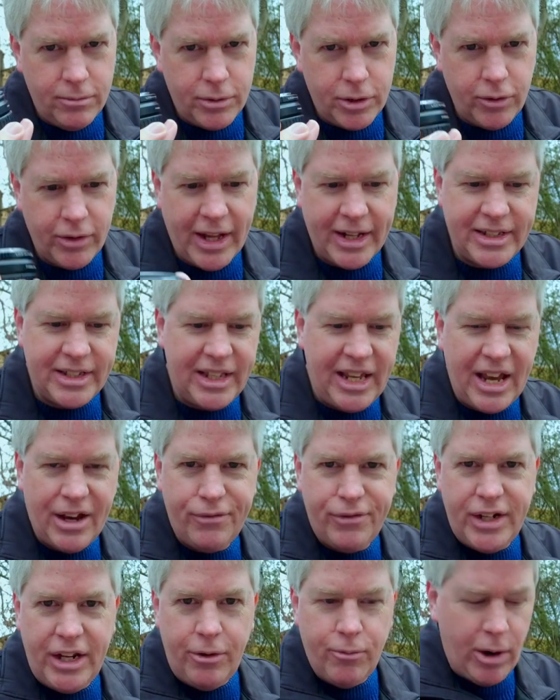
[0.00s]
So that's the
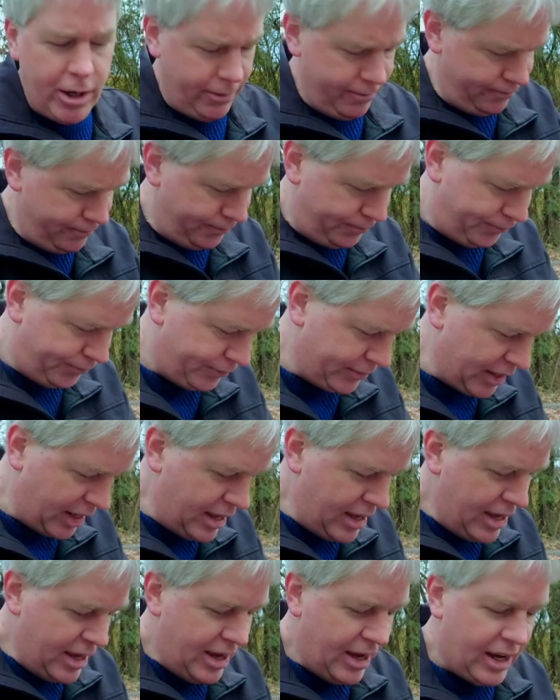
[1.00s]
FD one.
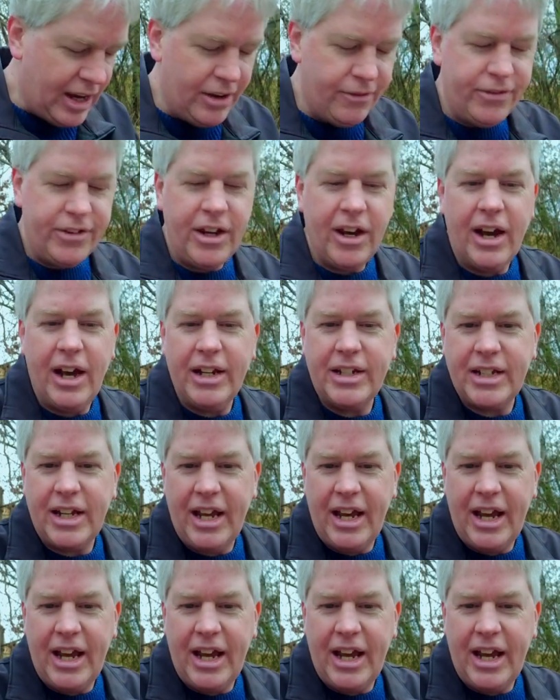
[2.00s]
I've got